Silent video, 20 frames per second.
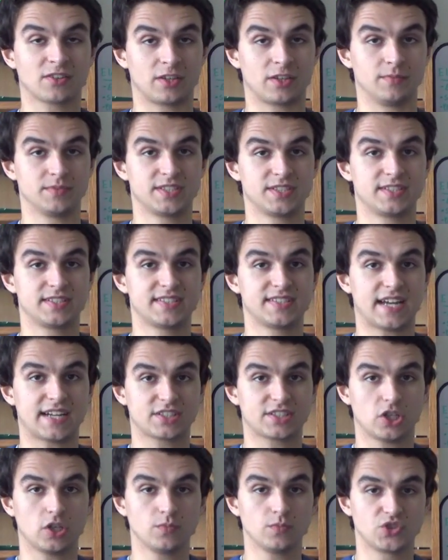them to
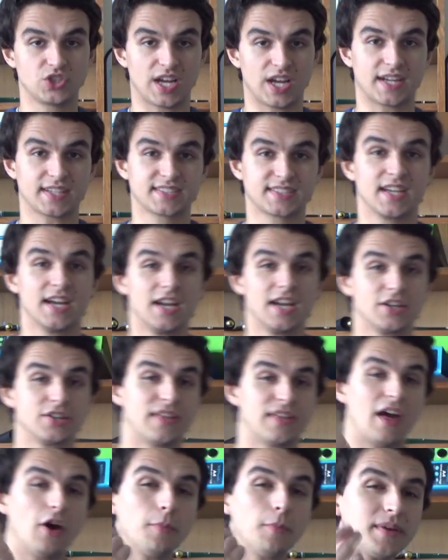detect objects,
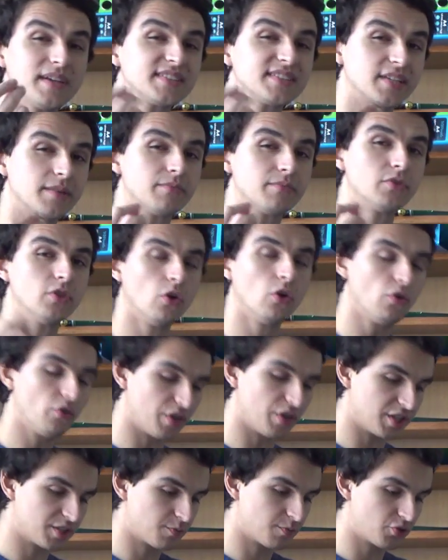there'll be some
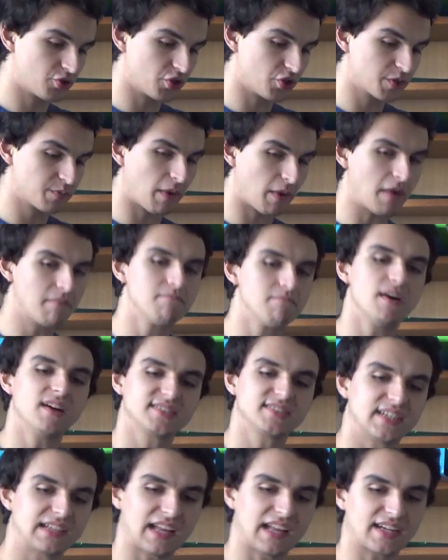noise produced by
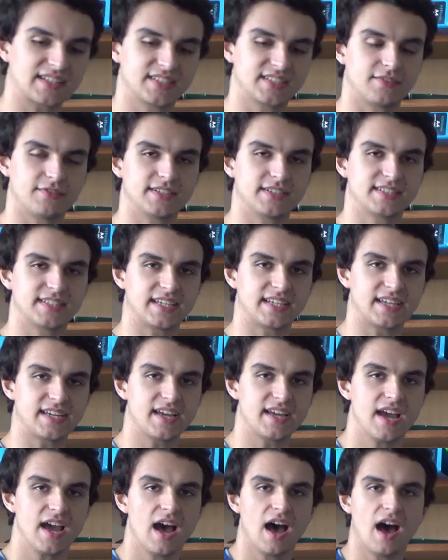muscle activity,
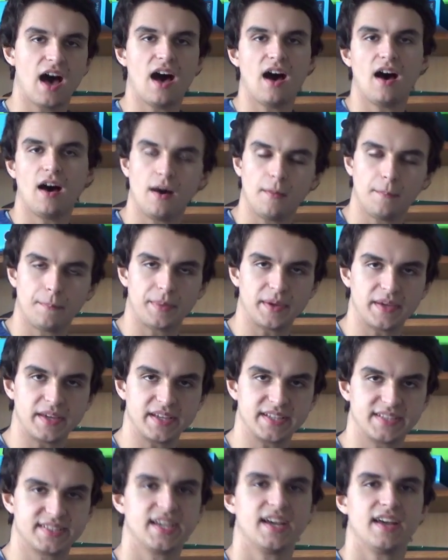
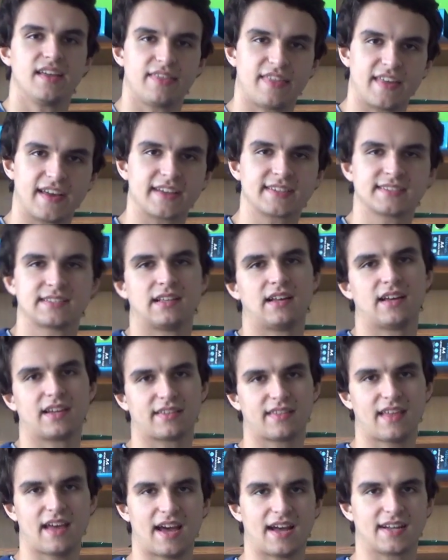heartbeat, things like
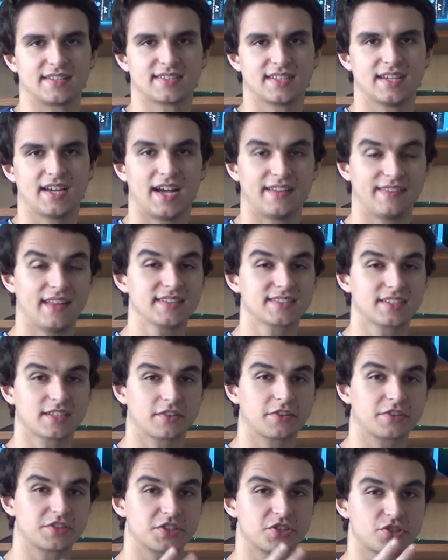that. And that's going
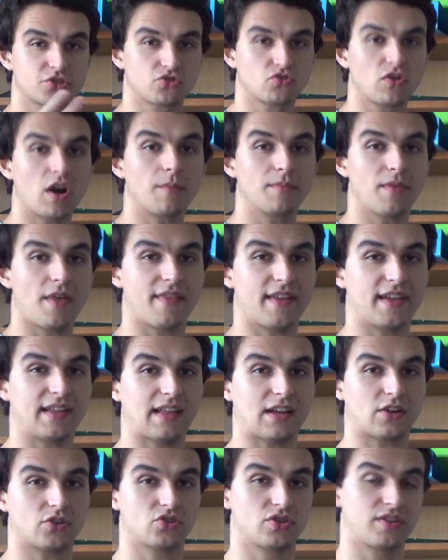to disrupt that
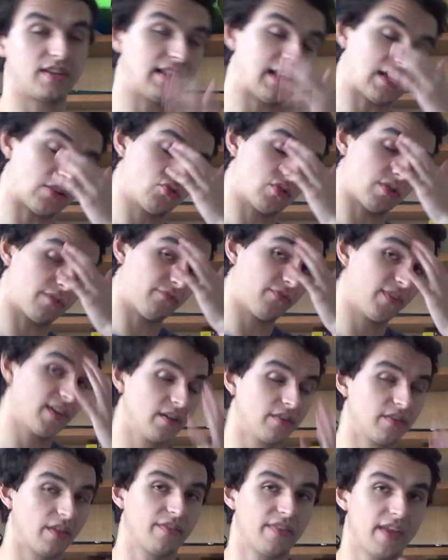the, the electric
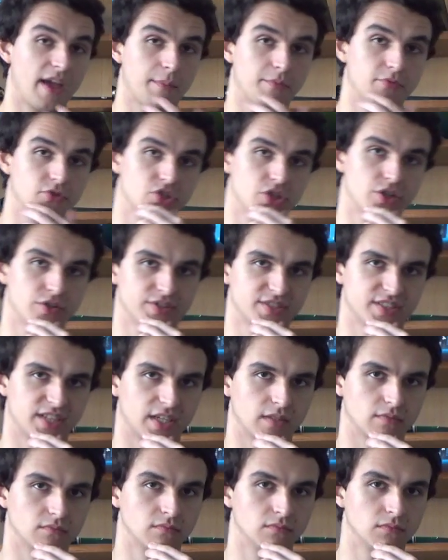field that they're producing.